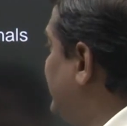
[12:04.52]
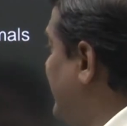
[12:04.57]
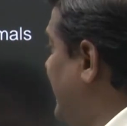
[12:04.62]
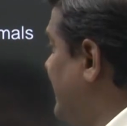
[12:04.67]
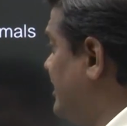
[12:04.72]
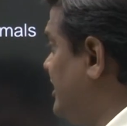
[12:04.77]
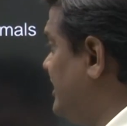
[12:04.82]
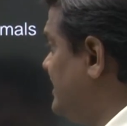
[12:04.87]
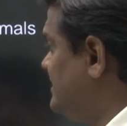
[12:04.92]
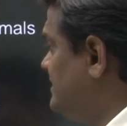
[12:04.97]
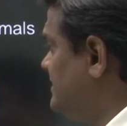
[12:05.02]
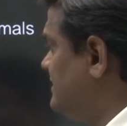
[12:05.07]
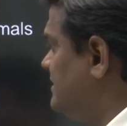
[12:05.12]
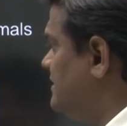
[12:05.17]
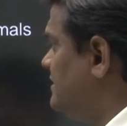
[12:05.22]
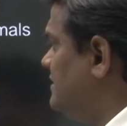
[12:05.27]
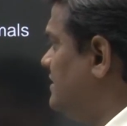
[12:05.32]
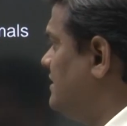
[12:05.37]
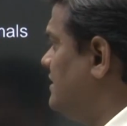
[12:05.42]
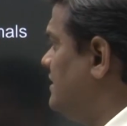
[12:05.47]
great risk.
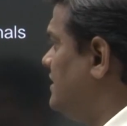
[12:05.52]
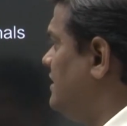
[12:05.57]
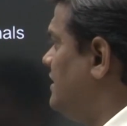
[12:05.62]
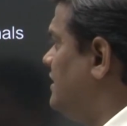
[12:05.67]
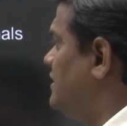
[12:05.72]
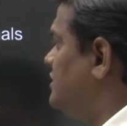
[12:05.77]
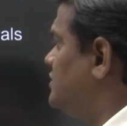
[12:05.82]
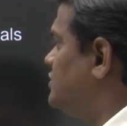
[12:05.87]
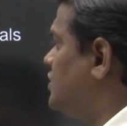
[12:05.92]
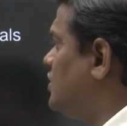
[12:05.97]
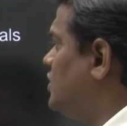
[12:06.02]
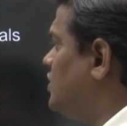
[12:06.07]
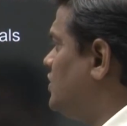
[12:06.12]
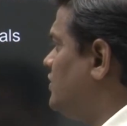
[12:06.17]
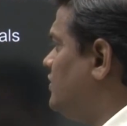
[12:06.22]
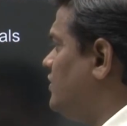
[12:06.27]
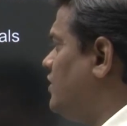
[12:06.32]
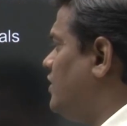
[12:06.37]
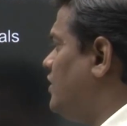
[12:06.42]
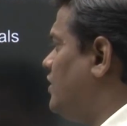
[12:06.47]

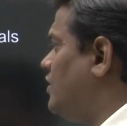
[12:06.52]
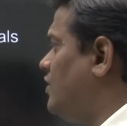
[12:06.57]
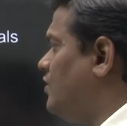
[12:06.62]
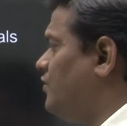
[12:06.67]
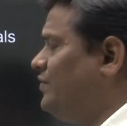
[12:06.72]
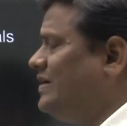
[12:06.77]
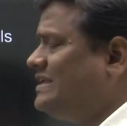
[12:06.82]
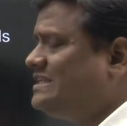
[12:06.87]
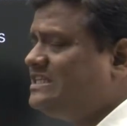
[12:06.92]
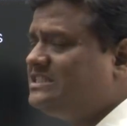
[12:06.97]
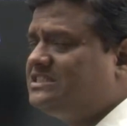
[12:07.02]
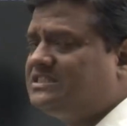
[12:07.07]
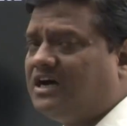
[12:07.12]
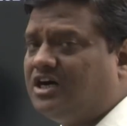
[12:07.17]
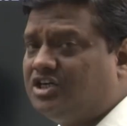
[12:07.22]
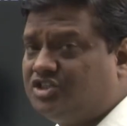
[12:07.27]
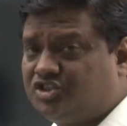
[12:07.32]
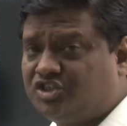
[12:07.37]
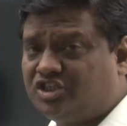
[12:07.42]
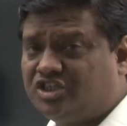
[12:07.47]
So, which is
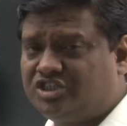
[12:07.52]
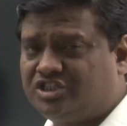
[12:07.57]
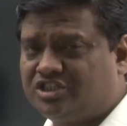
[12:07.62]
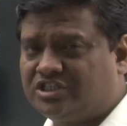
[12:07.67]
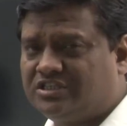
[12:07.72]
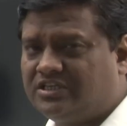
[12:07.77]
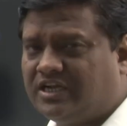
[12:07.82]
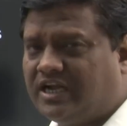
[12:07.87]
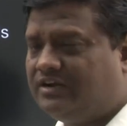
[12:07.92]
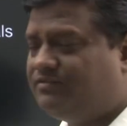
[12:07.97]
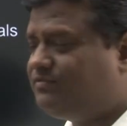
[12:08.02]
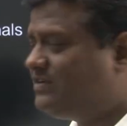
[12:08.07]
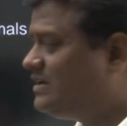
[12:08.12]
assertion and